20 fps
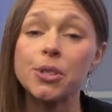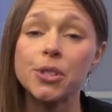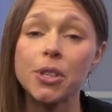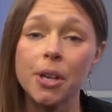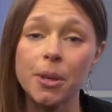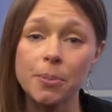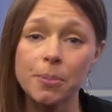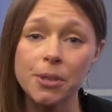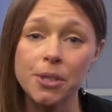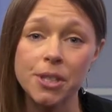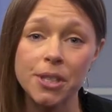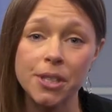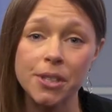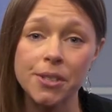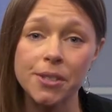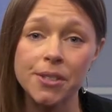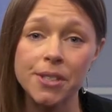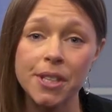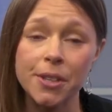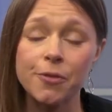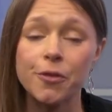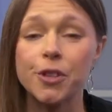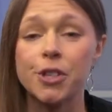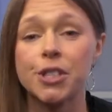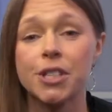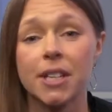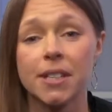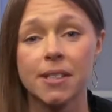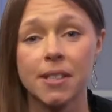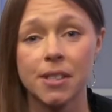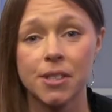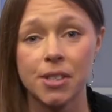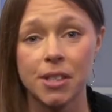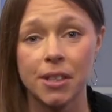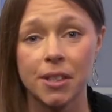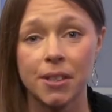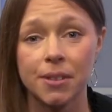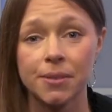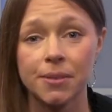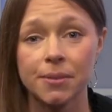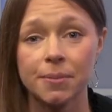John Bashirs and Francesca Gino,